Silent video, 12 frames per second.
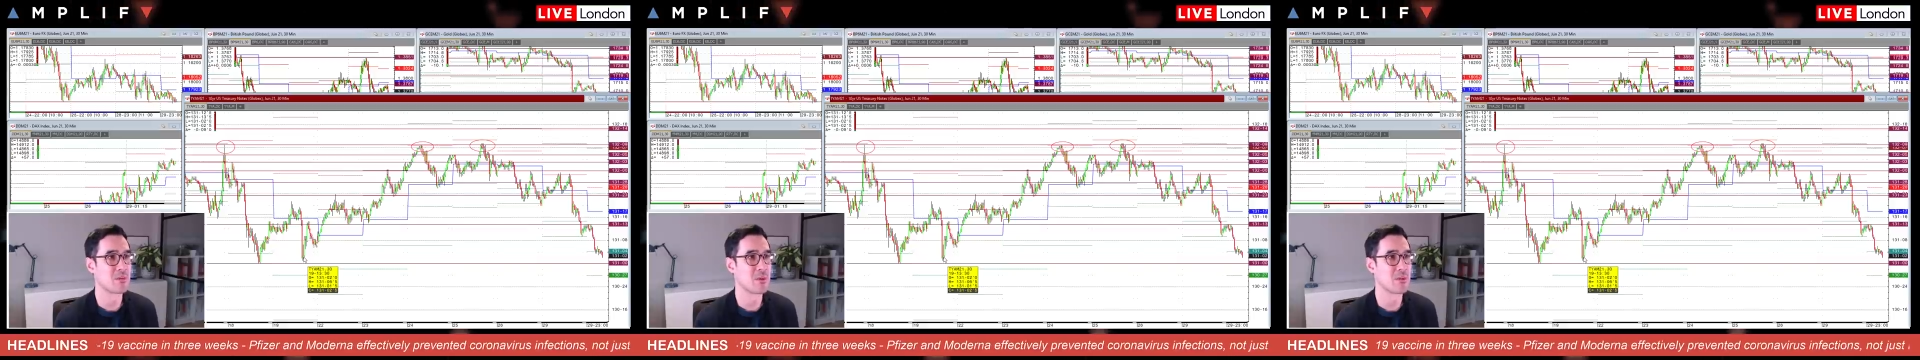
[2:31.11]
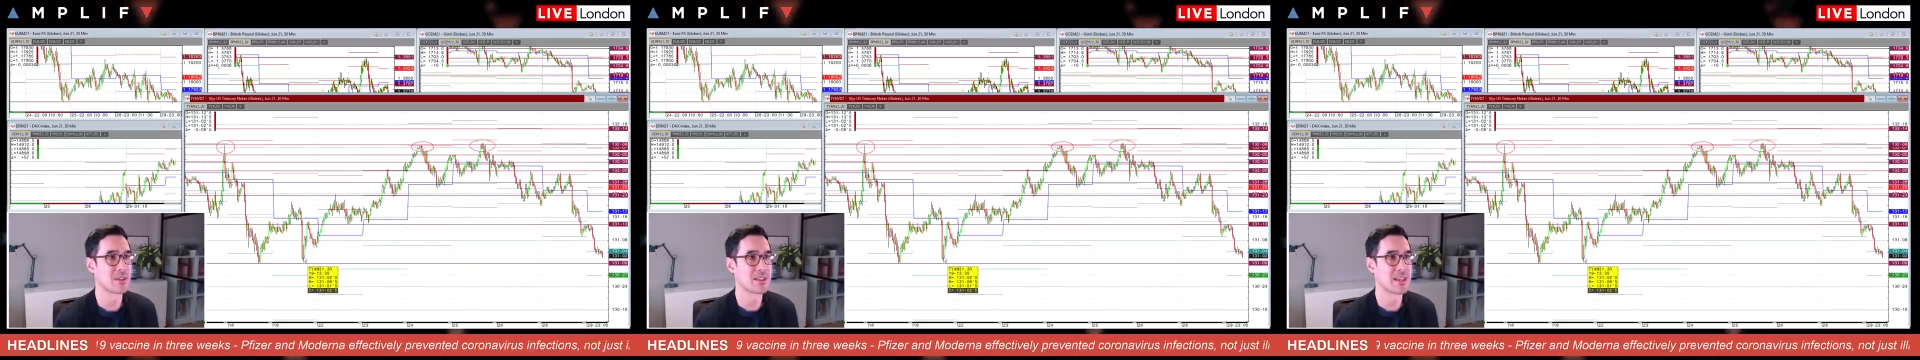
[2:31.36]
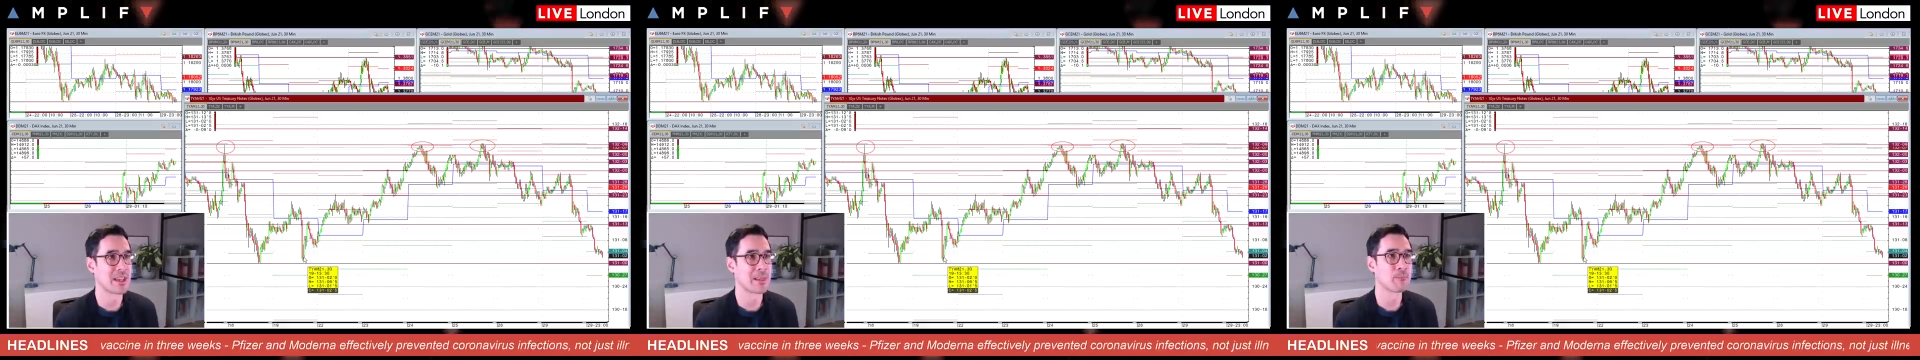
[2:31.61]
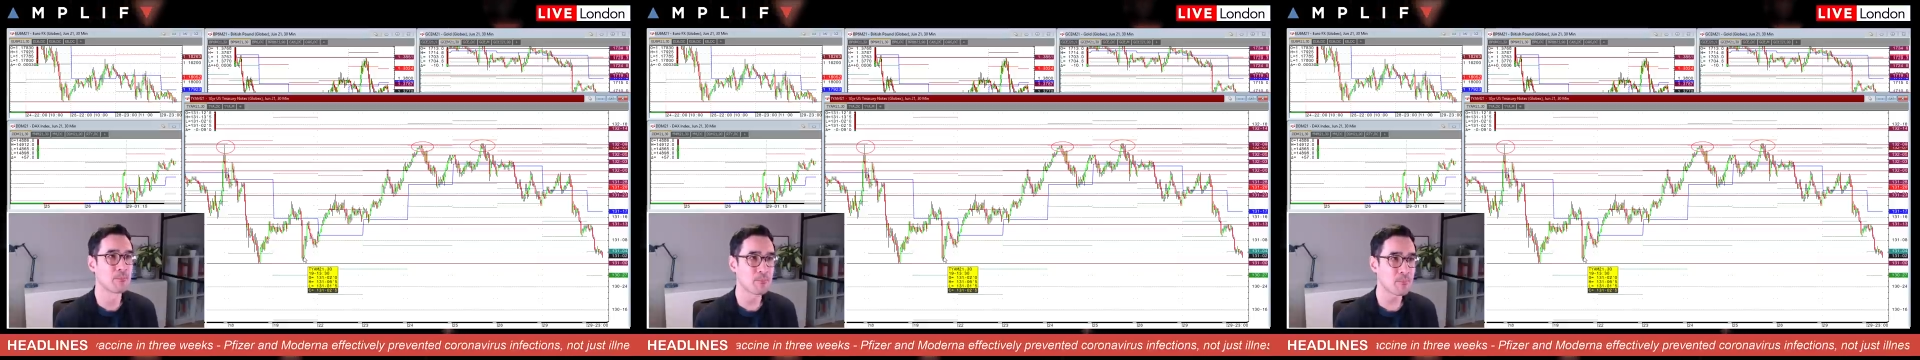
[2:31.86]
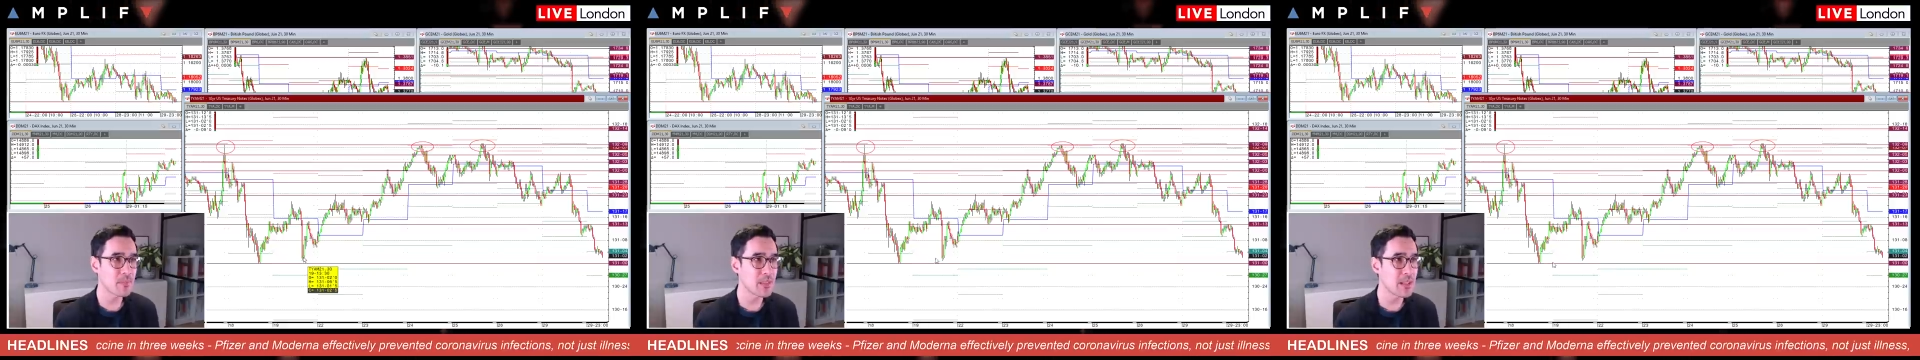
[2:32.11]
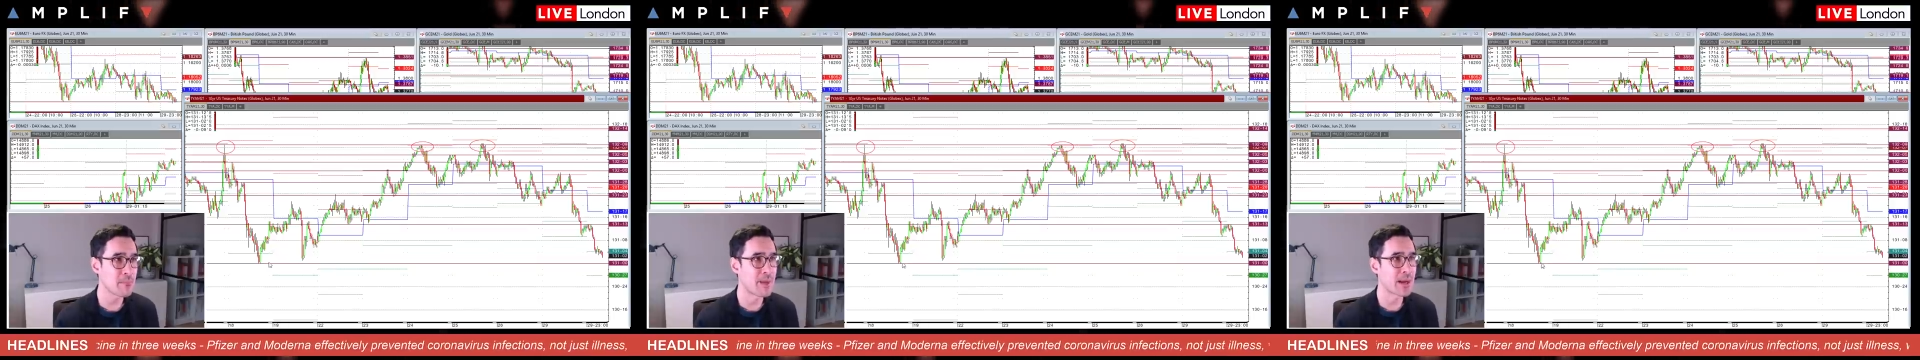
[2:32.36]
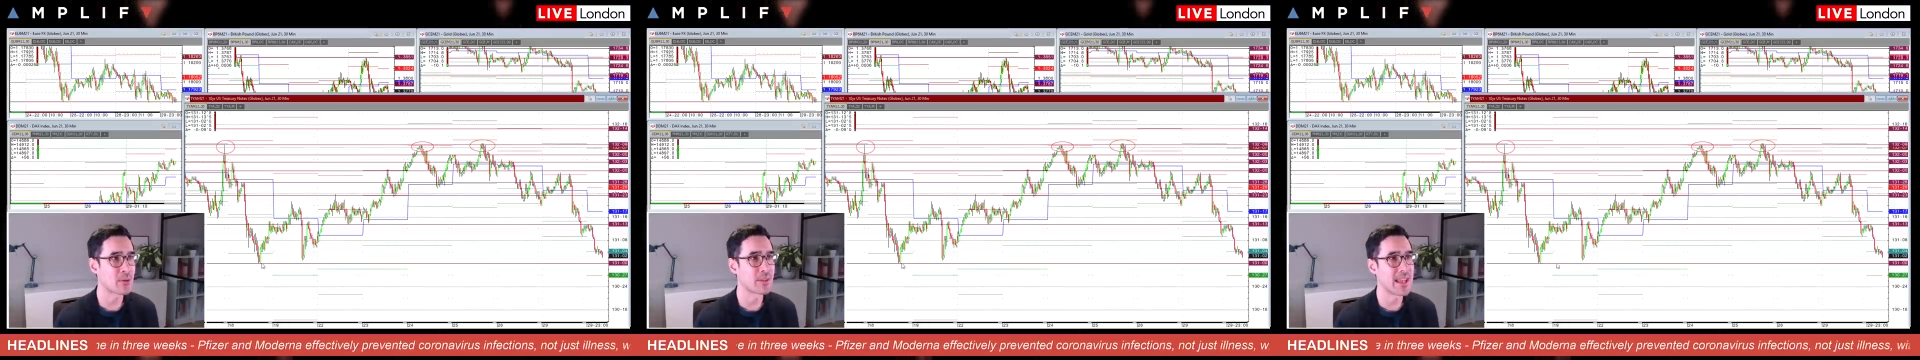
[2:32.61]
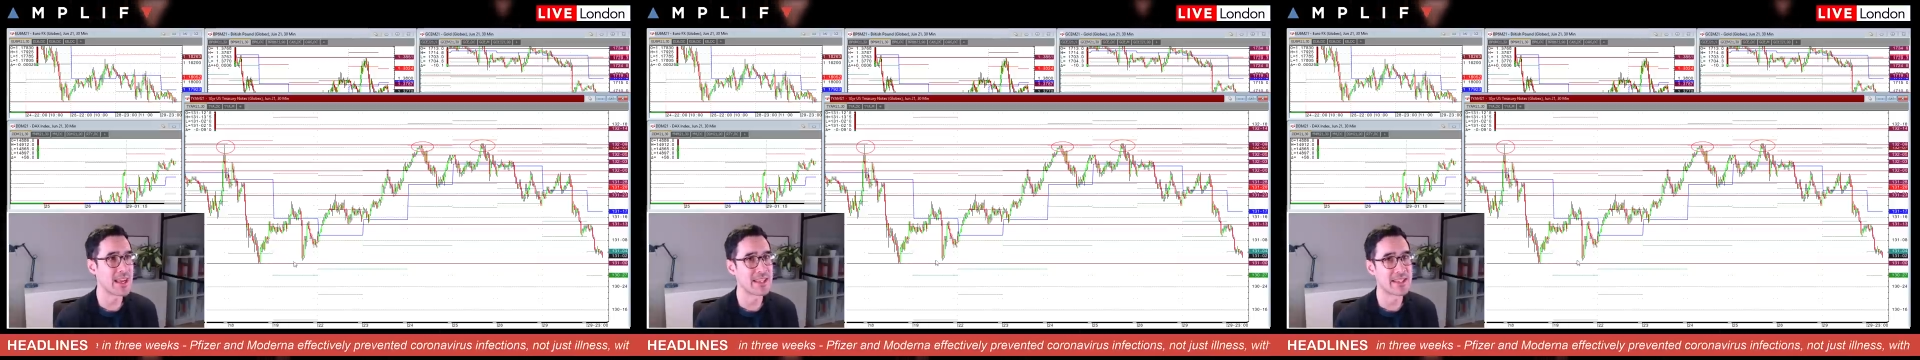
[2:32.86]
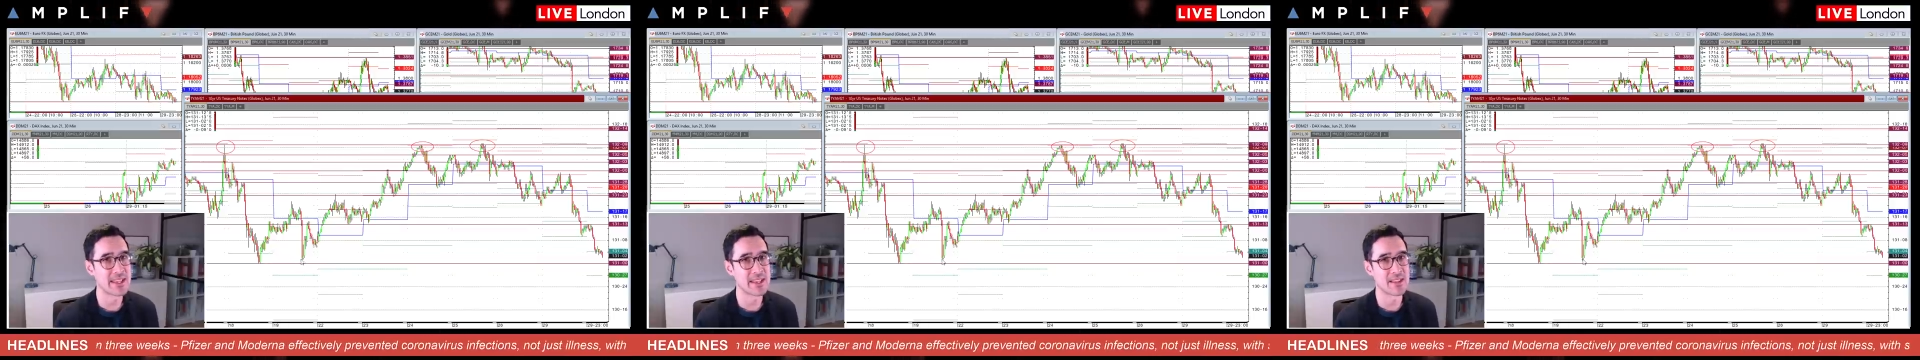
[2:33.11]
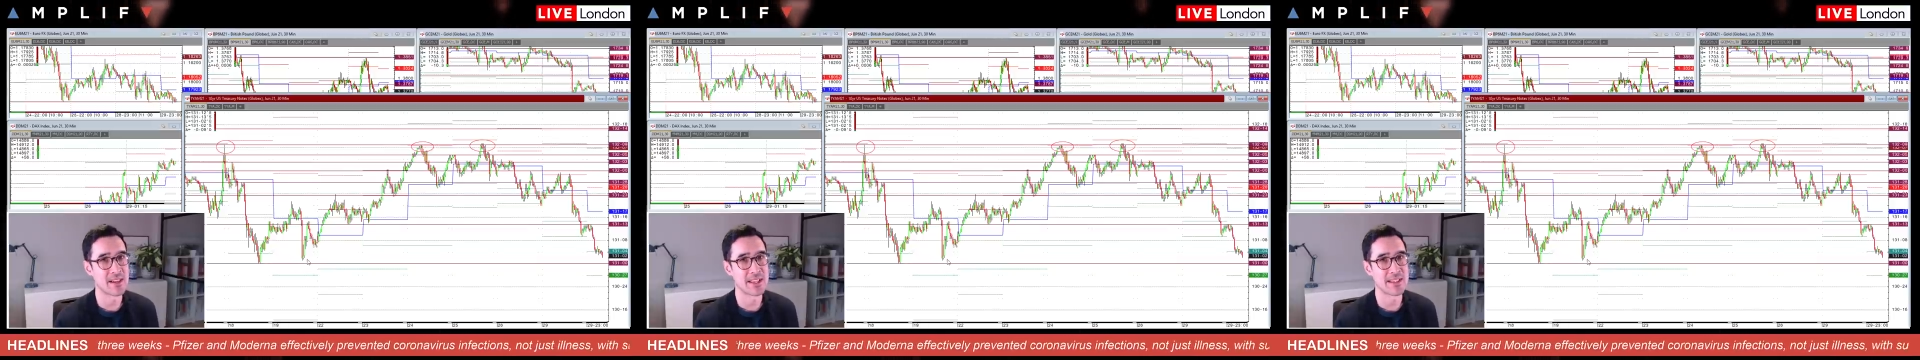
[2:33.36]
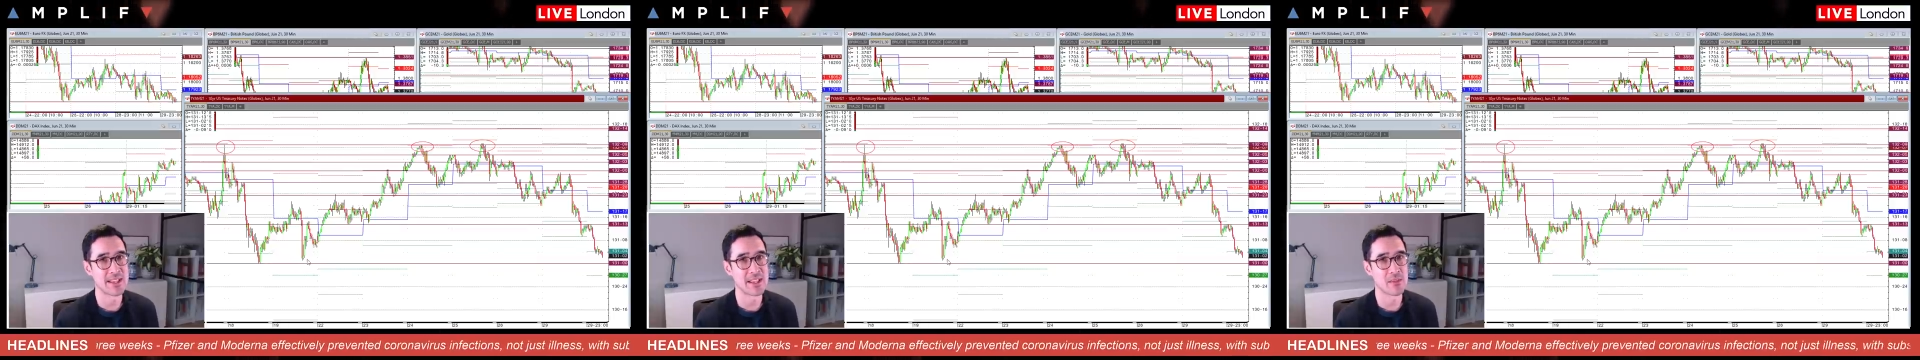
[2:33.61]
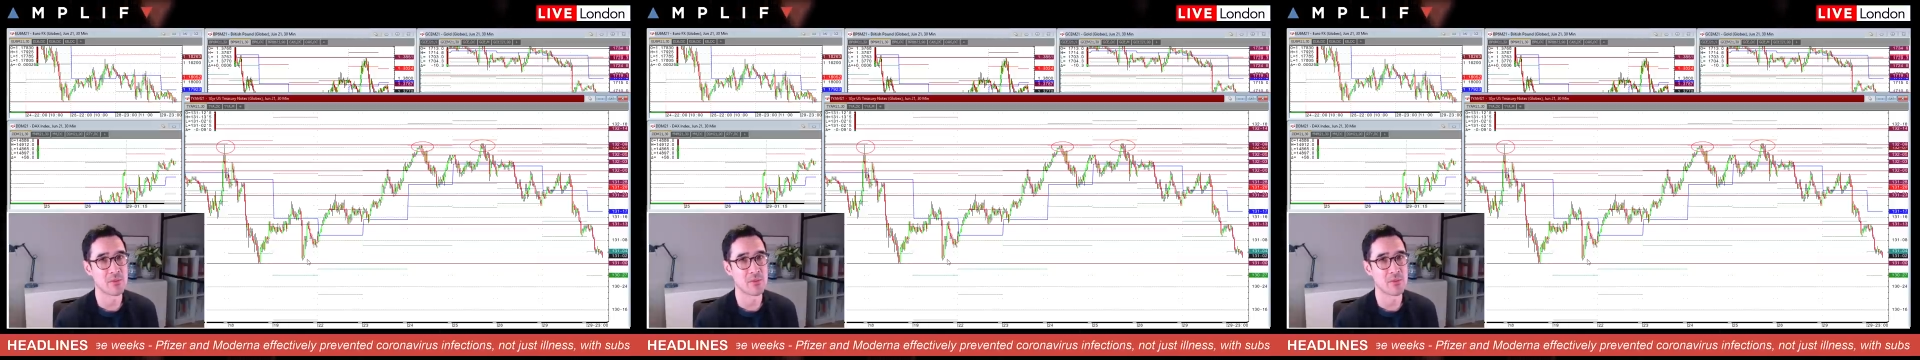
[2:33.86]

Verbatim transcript: we were seeing back on the eighteenth, nineteenth.